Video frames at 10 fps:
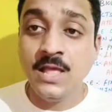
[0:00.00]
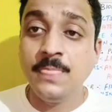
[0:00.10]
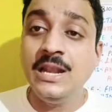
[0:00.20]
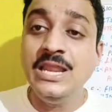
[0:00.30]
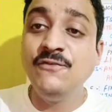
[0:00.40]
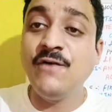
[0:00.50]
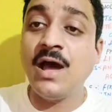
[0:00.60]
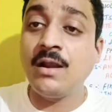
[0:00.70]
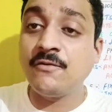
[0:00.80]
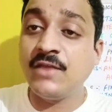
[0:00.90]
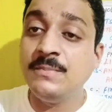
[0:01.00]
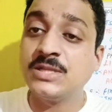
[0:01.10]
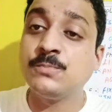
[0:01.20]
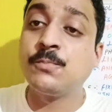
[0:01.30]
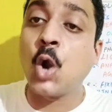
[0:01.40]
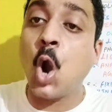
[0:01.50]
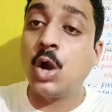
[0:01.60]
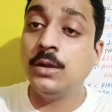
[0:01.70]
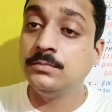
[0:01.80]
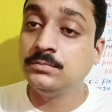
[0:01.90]
the leaf are very much
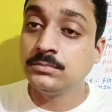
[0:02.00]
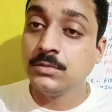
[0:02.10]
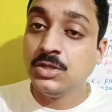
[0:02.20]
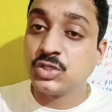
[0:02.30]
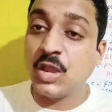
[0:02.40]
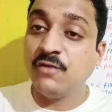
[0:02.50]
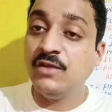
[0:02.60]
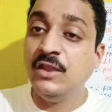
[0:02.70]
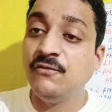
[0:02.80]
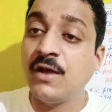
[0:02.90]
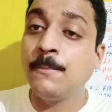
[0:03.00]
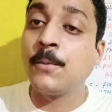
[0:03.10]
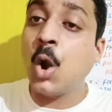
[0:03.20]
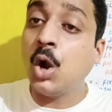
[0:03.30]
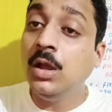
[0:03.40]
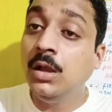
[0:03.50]
broad. So if leaf are broad,